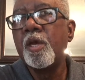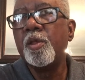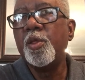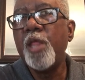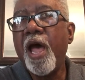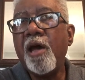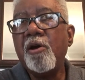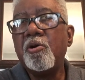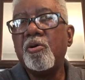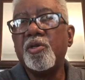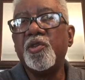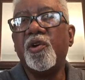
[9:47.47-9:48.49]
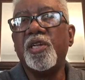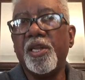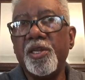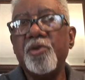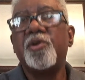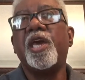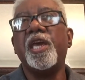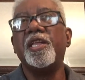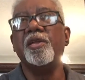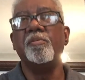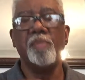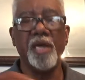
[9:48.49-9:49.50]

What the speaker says: Now, during the New Kingdom,